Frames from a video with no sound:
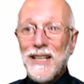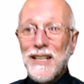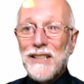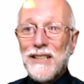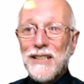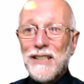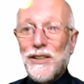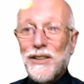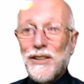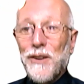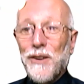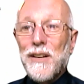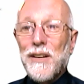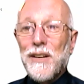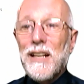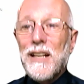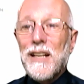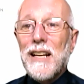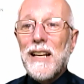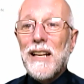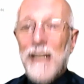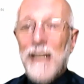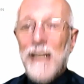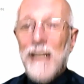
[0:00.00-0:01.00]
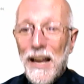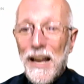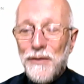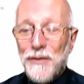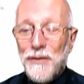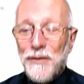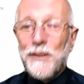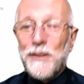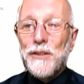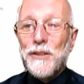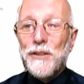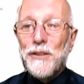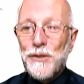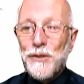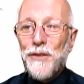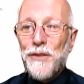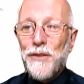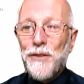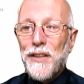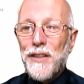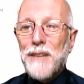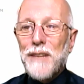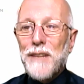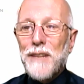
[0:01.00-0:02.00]
So, Catherine, do
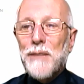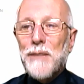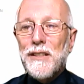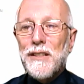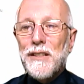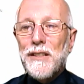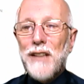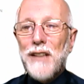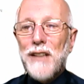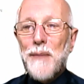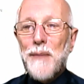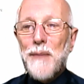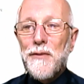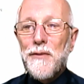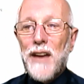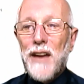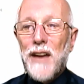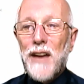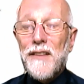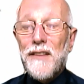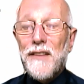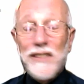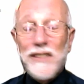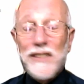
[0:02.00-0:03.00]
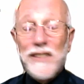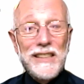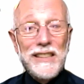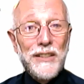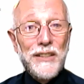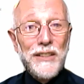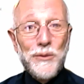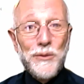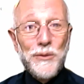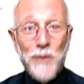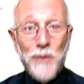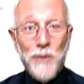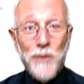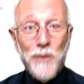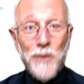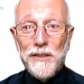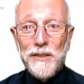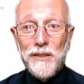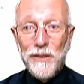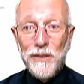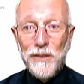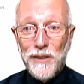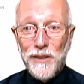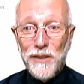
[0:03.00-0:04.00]
think about the type of advocacy you want to
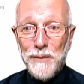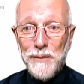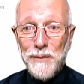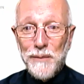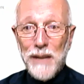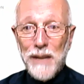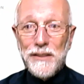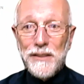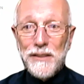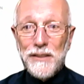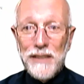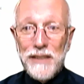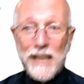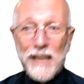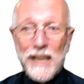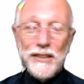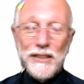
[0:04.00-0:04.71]
learn about today,